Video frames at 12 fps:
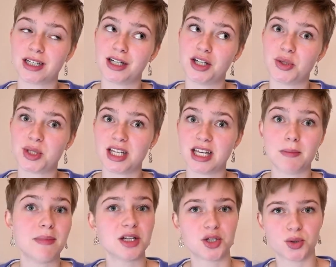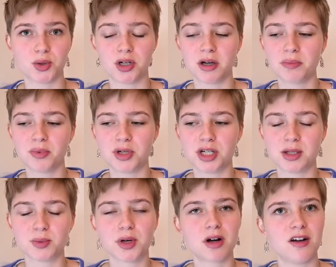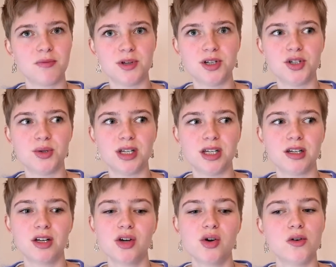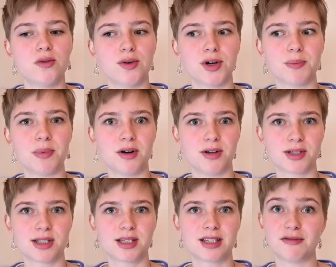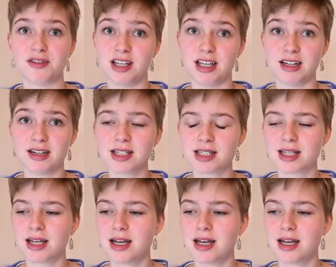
using a menstrual cup, which is what I've been doing for the past 7 years.